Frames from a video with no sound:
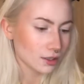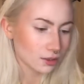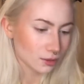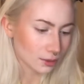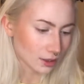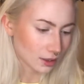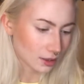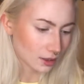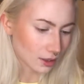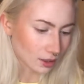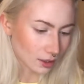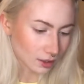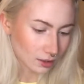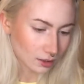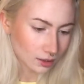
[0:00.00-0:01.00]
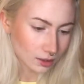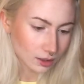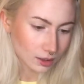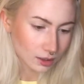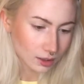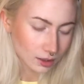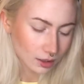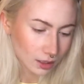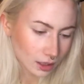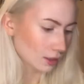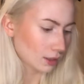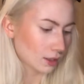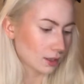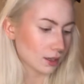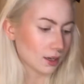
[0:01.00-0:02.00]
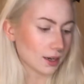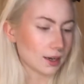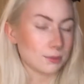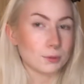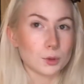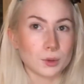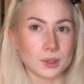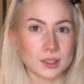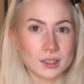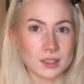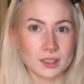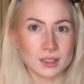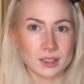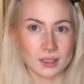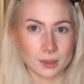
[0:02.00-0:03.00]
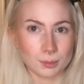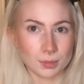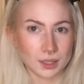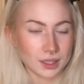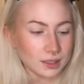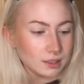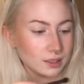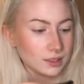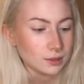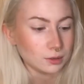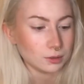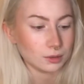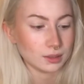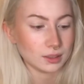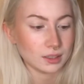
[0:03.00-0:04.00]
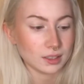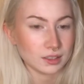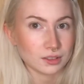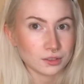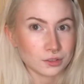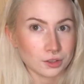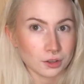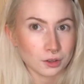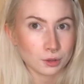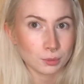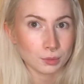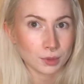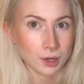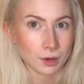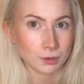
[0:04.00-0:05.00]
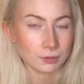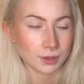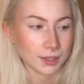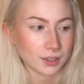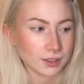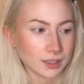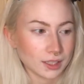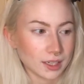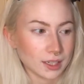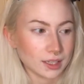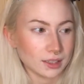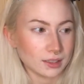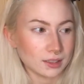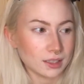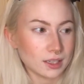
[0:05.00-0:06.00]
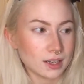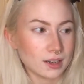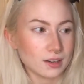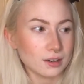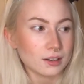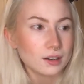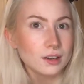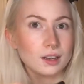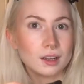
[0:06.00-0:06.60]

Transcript: So I think I'm going to dip into this dark brown right on the end here